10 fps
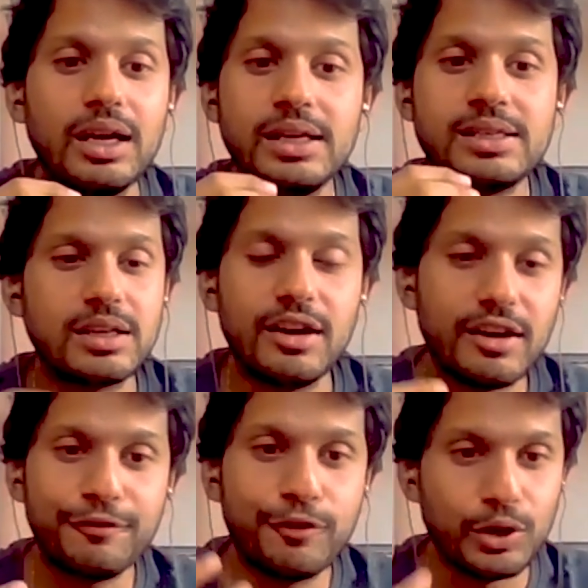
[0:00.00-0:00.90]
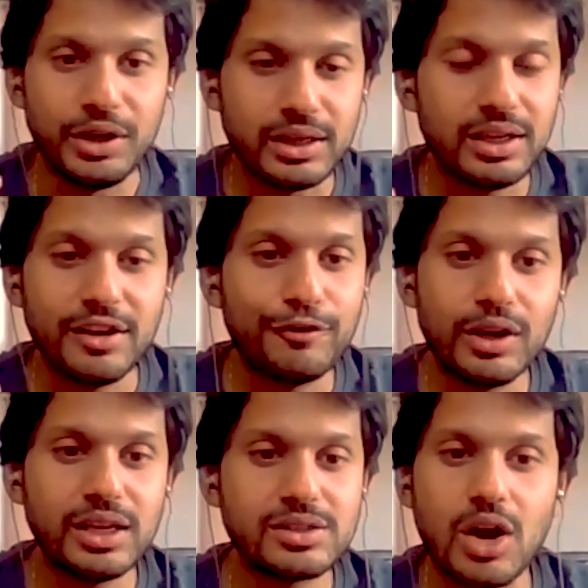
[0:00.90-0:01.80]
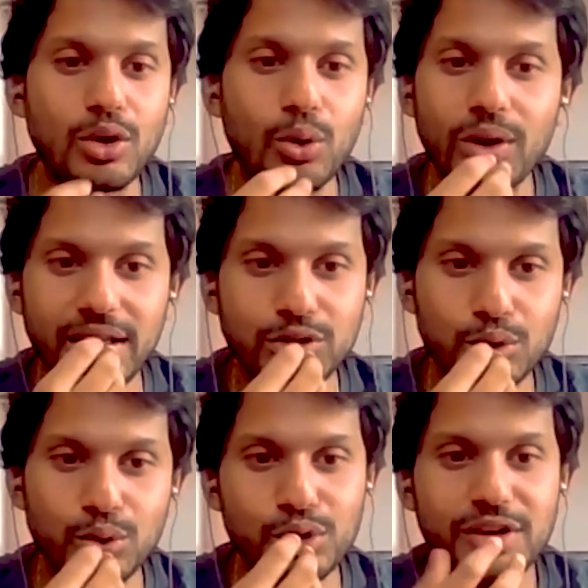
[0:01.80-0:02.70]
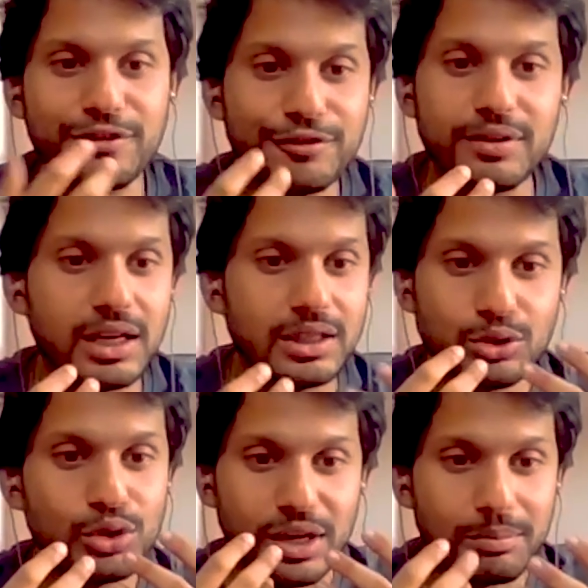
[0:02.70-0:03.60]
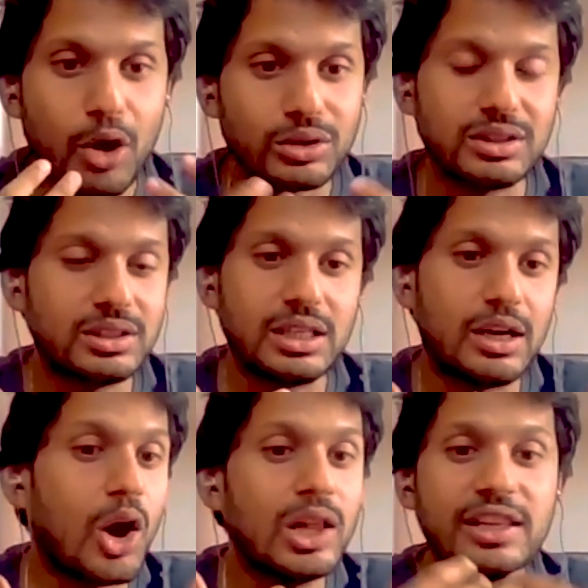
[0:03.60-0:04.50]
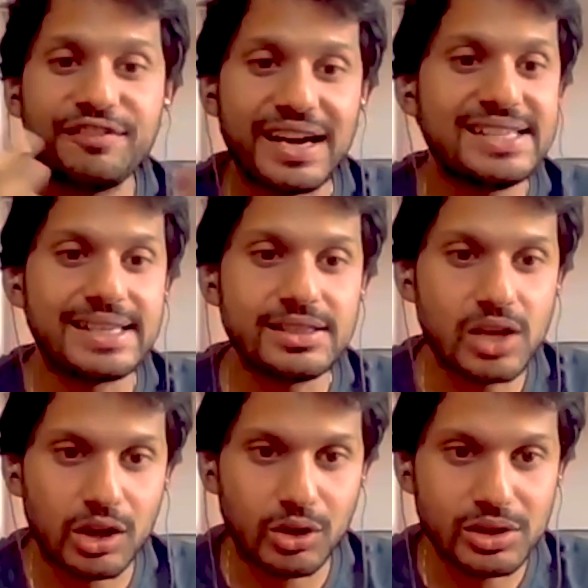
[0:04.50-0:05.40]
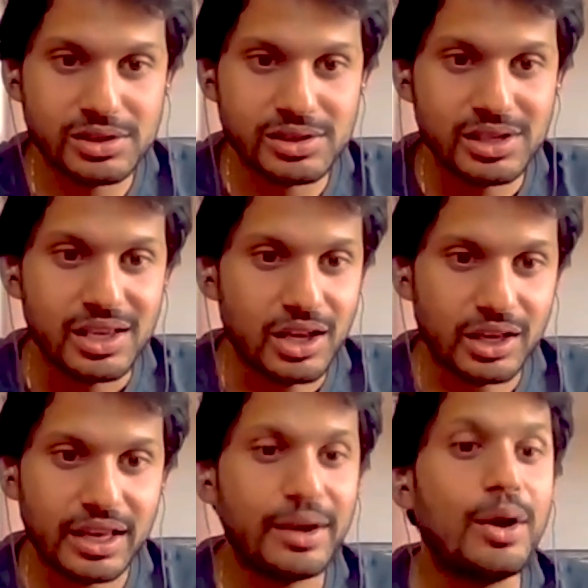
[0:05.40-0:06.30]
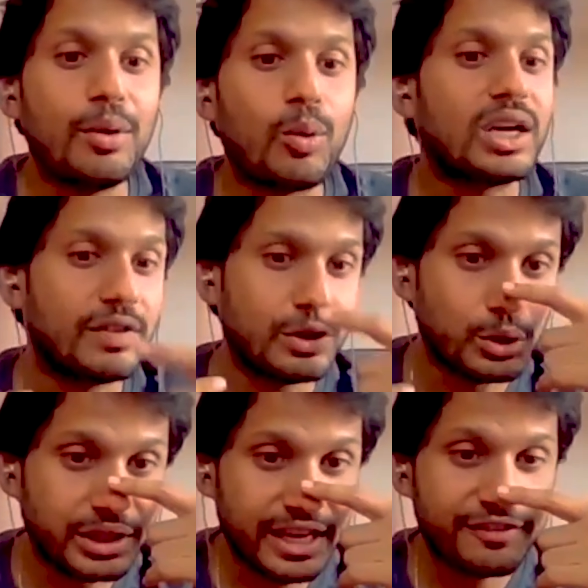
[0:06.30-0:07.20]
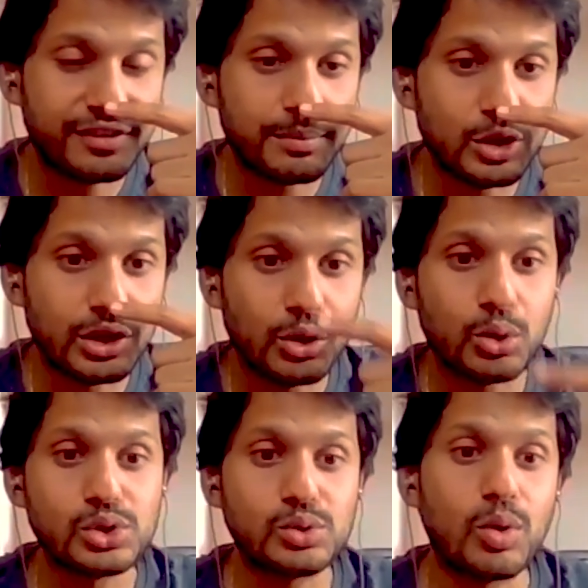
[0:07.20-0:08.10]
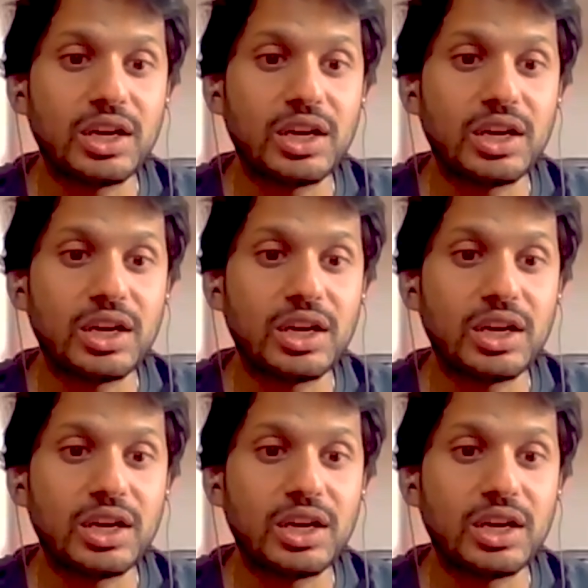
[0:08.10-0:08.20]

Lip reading: it's food. Food is not only through your mouth. All the five sense organs. Okay, whatever you take from your nose,